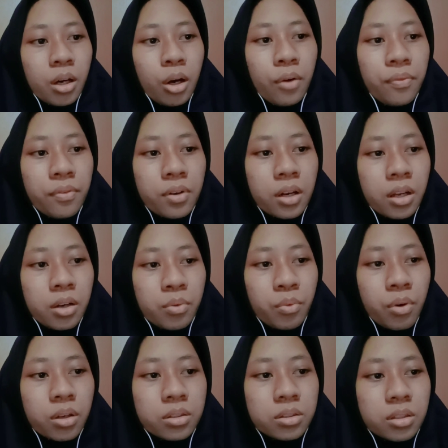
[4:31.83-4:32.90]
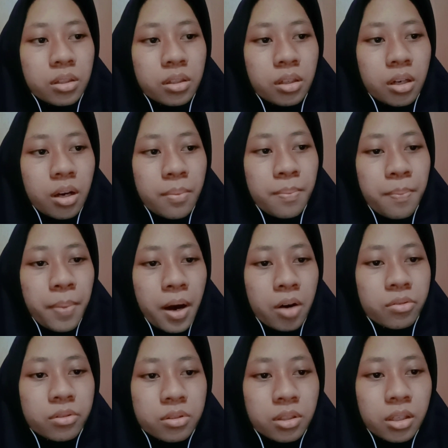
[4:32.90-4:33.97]
of unwanted
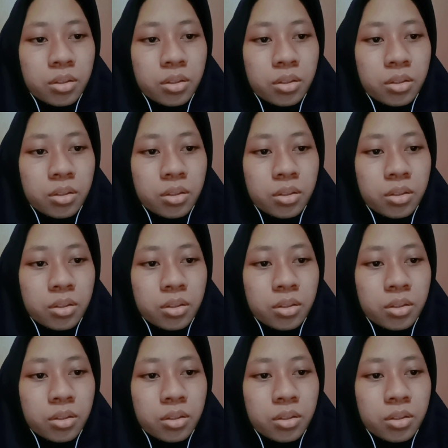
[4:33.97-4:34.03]
compounds